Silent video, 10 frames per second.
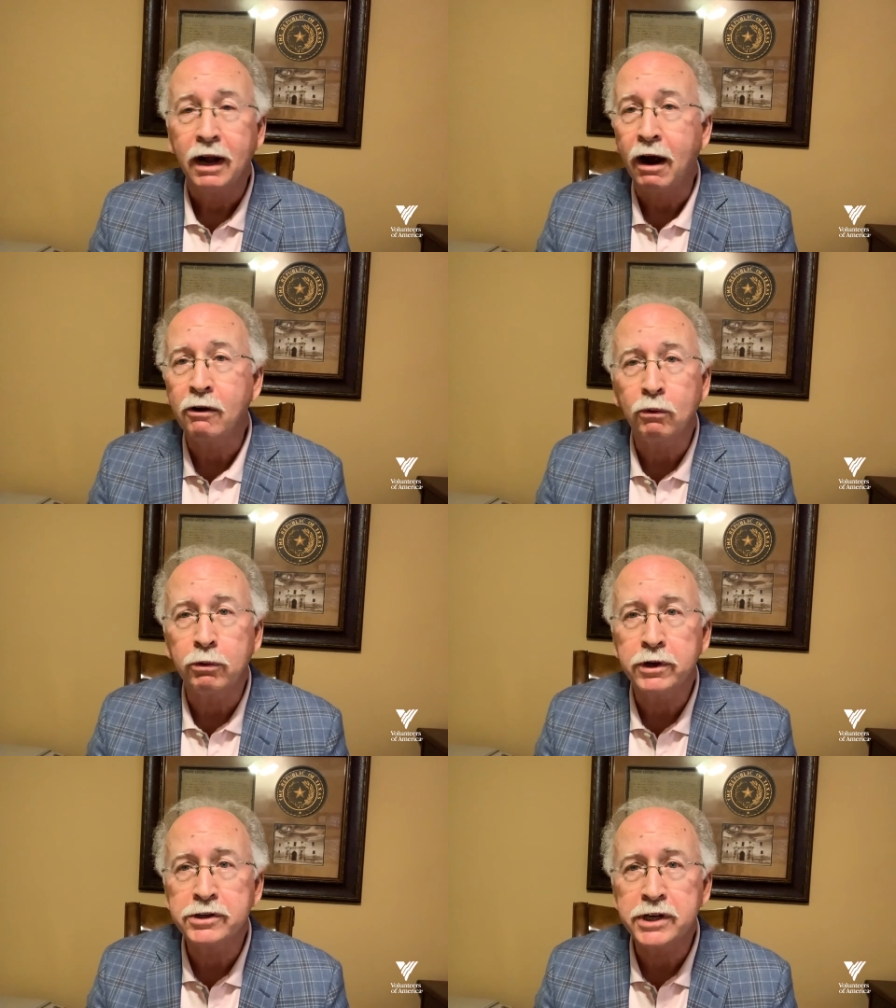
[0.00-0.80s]
Our
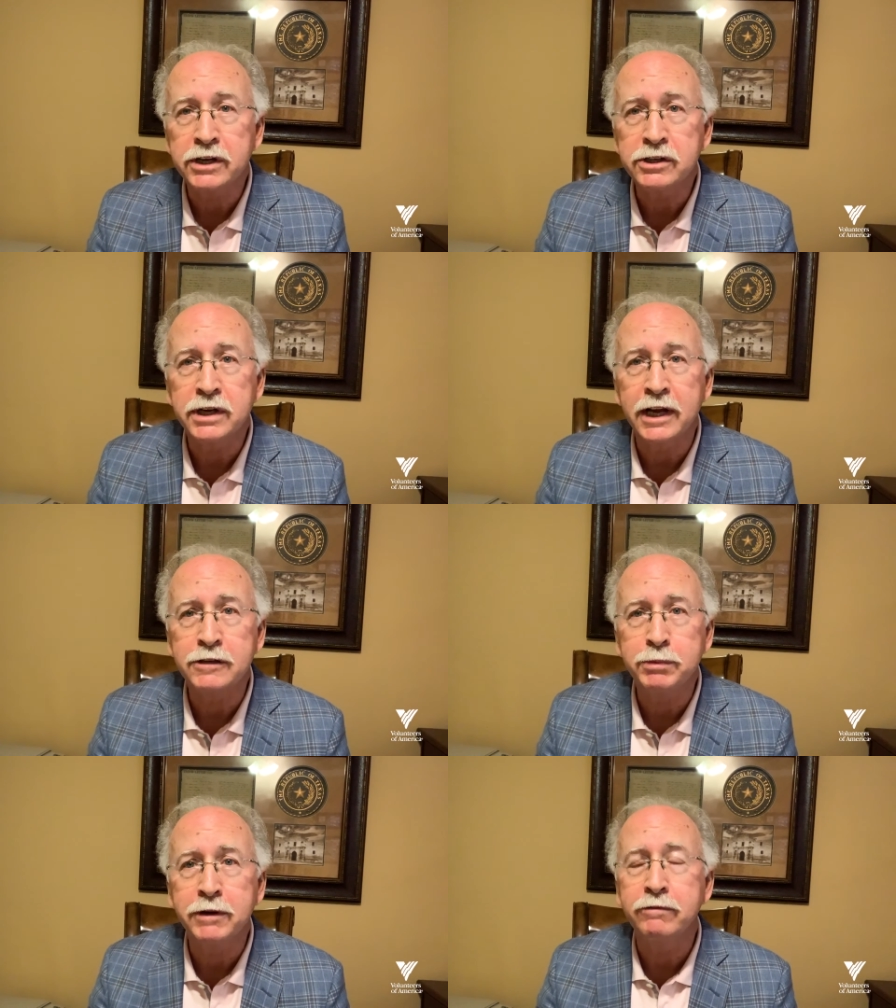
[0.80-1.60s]
organization has
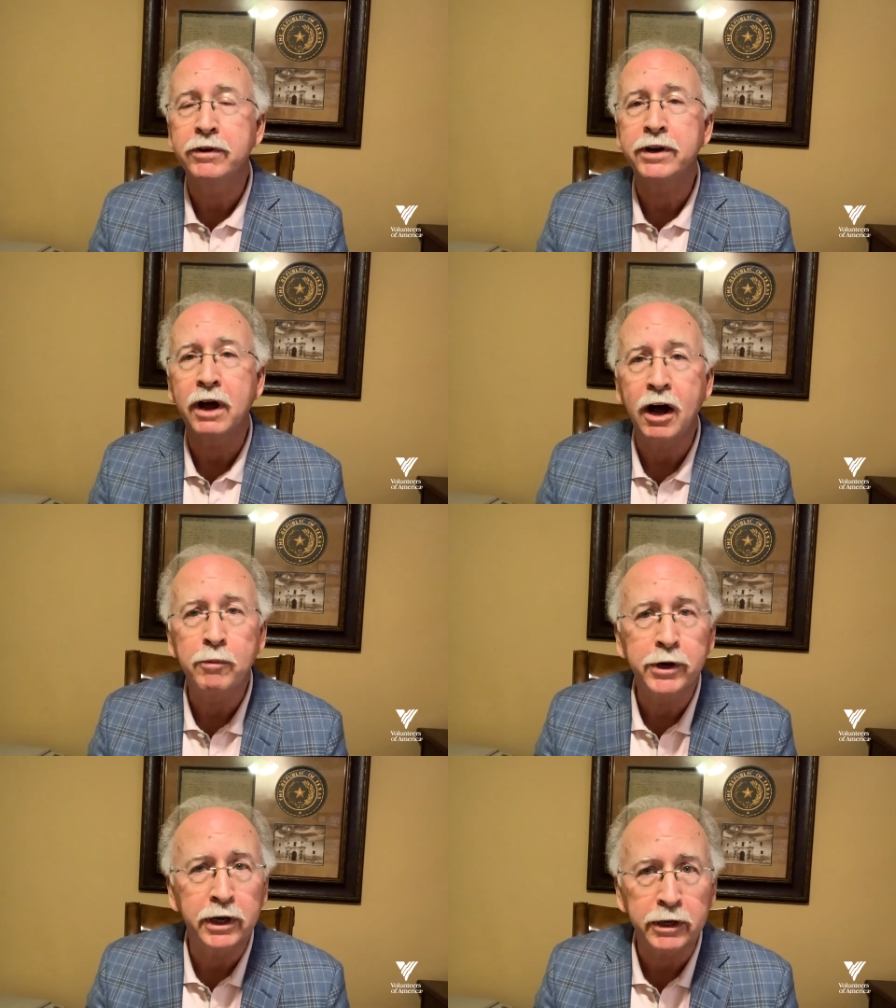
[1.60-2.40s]
been
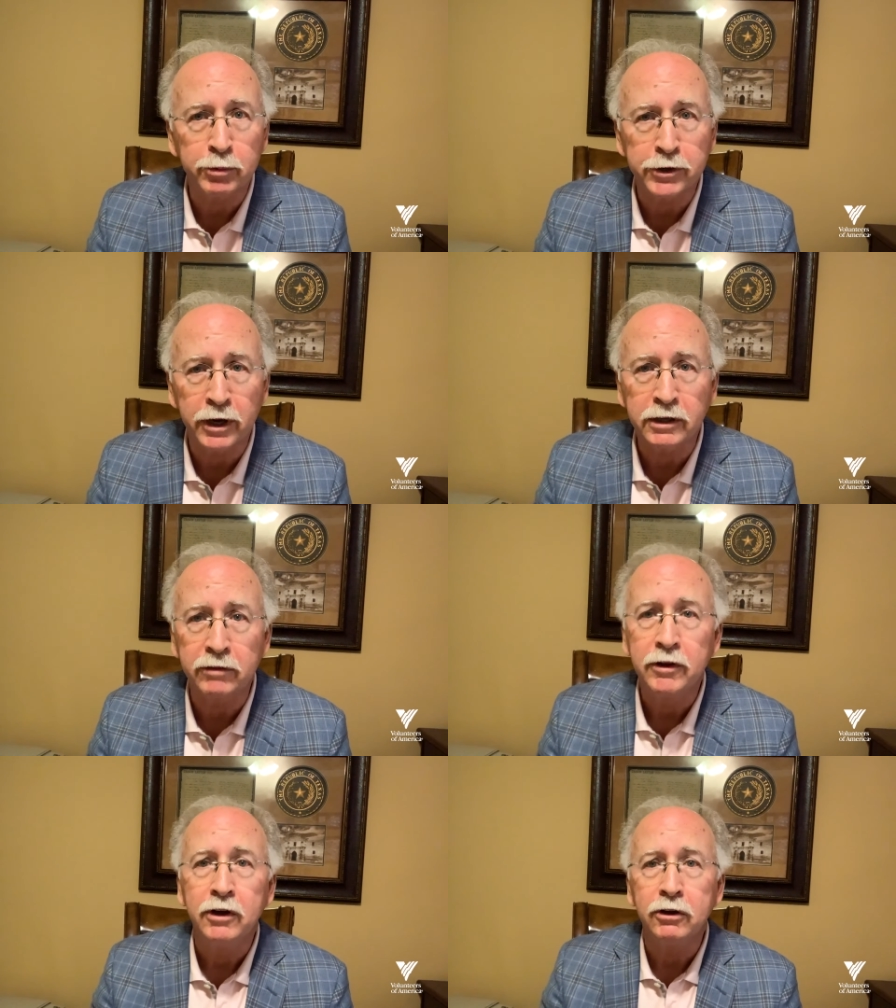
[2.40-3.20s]
phenomenally productive.
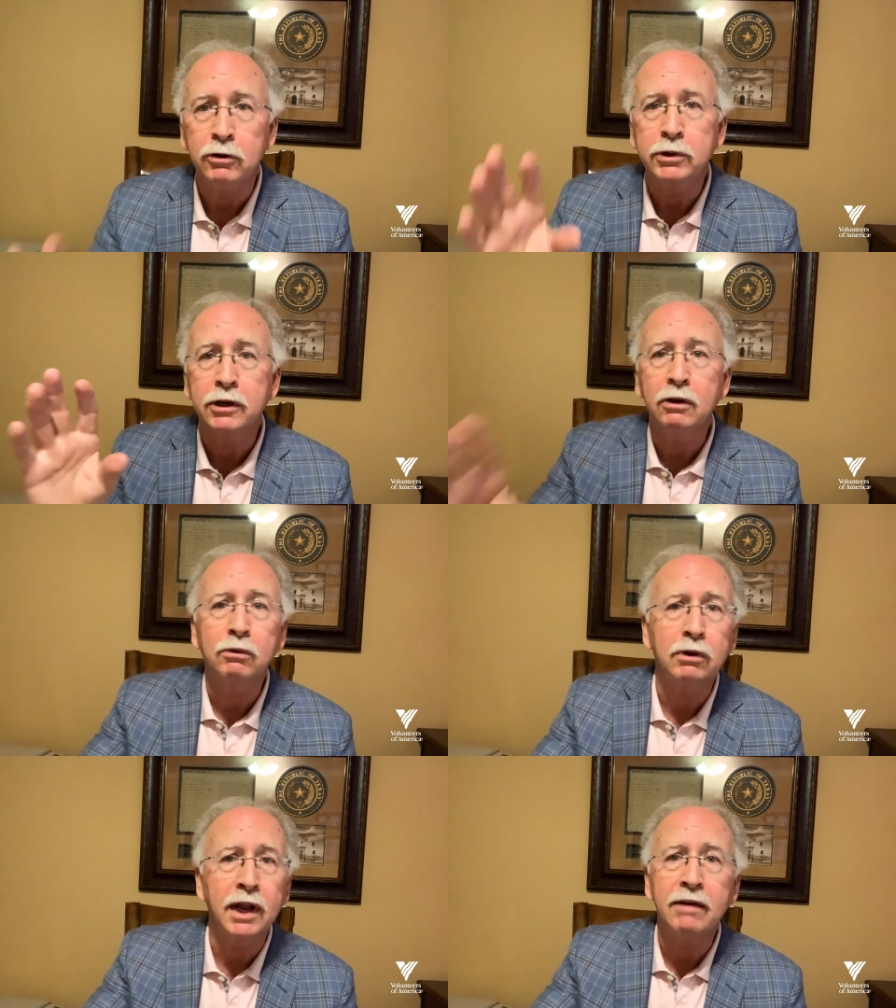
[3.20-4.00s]
You at the
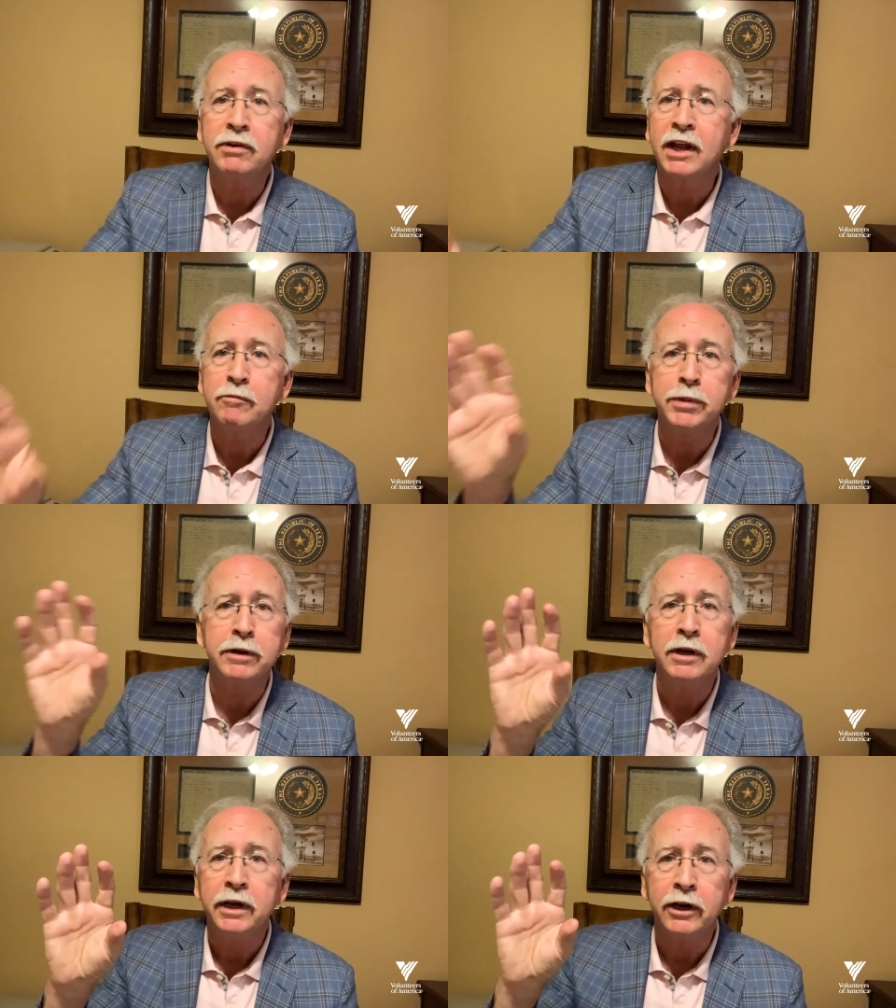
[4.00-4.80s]
local level have
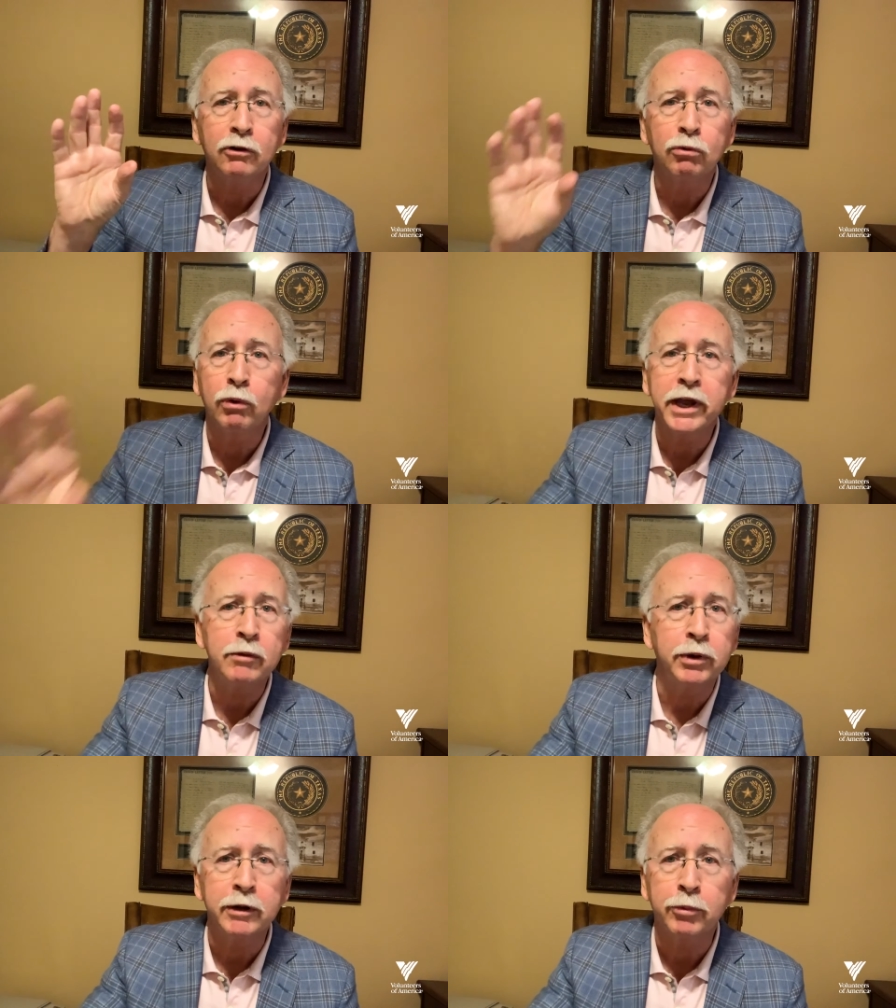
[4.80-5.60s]
been
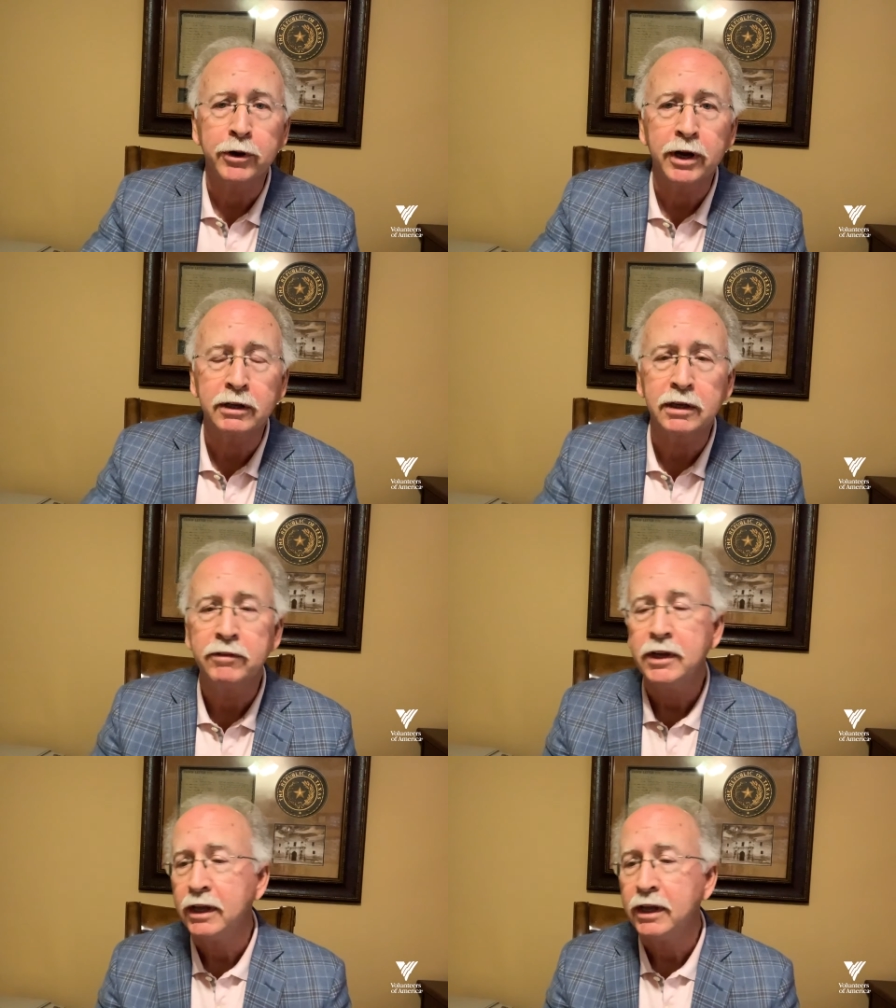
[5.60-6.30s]
incredibly productive.